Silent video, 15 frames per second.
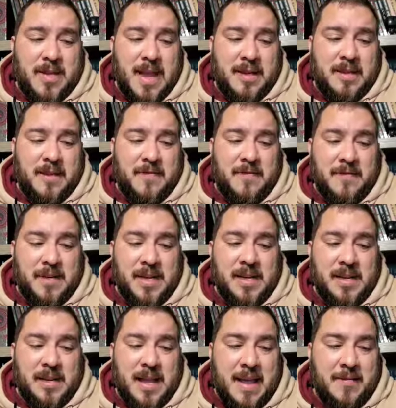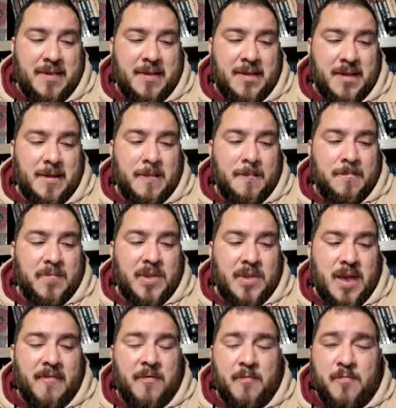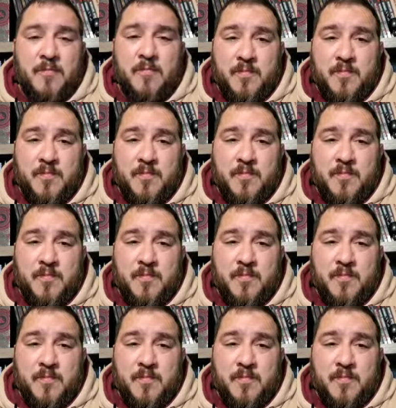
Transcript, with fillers: tactic for dealing damage, you have a